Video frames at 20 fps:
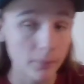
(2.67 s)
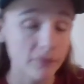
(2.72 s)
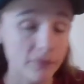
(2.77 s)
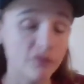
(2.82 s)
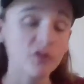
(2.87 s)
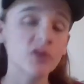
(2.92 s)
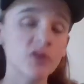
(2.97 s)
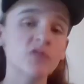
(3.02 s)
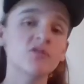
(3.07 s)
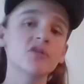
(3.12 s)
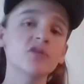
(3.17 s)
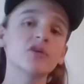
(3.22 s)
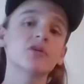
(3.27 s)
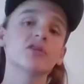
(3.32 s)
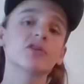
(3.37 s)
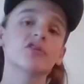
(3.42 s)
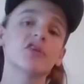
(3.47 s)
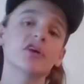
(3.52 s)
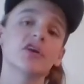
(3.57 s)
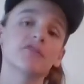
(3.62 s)
Before this video
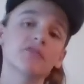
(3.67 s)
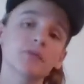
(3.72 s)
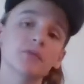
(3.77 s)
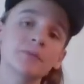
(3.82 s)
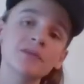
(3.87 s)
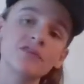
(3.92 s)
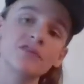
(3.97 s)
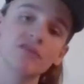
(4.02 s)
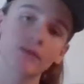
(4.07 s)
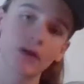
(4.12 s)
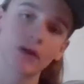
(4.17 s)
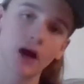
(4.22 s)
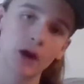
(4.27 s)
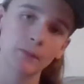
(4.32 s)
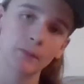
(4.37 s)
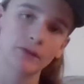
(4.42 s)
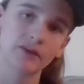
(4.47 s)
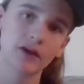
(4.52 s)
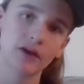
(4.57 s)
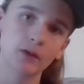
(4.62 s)
gets started, if you please leave a
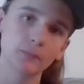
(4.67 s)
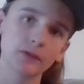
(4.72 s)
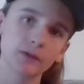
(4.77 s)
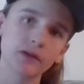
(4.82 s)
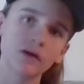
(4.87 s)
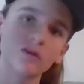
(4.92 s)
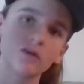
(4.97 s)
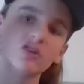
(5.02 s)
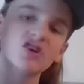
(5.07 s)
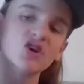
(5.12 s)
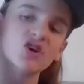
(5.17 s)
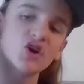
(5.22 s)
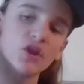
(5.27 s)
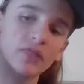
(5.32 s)
comment down below,